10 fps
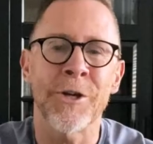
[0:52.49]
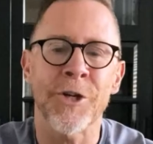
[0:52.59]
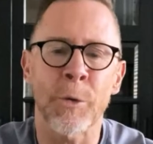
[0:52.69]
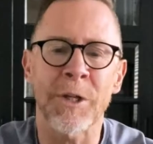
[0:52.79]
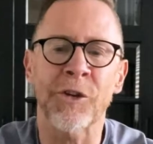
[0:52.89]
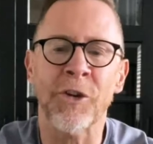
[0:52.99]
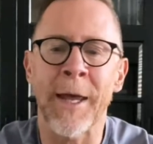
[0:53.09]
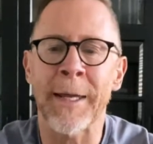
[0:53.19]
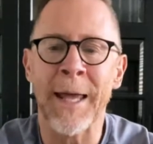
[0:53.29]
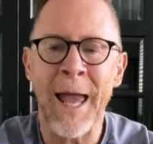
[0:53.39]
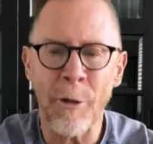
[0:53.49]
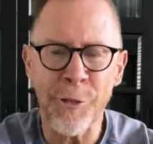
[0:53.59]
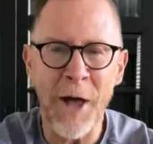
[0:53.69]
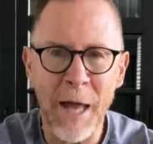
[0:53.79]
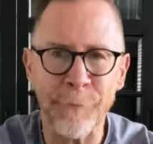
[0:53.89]
She wouldn't say, "How
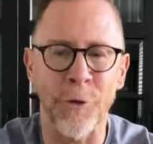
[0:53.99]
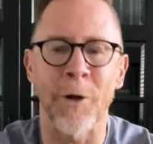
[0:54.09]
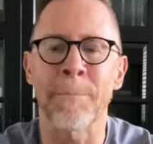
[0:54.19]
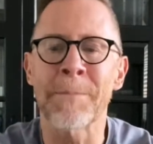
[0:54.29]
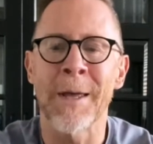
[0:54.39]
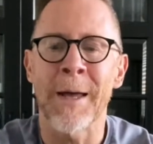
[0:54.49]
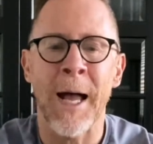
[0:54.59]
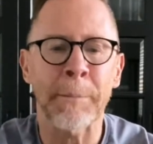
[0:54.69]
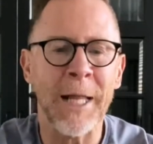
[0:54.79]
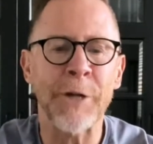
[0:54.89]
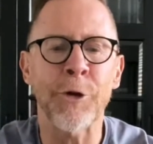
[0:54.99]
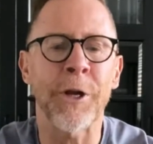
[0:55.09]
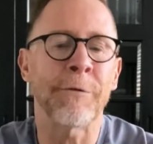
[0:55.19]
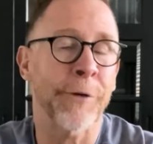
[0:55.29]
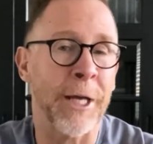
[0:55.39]
thoughtful. I'm glad you
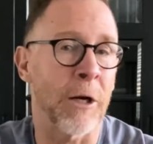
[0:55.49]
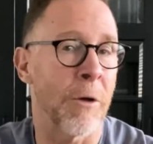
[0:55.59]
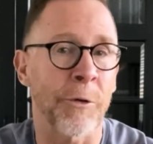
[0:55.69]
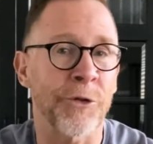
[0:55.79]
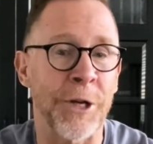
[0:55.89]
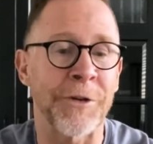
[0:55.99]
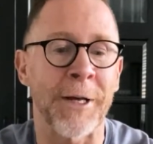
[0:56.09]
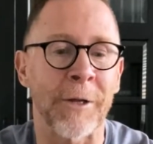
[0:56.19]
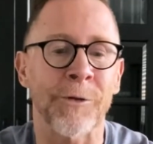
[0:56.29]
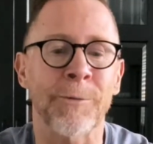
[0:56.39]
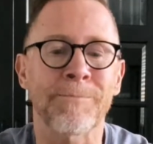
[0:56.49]
didn't forget all those details."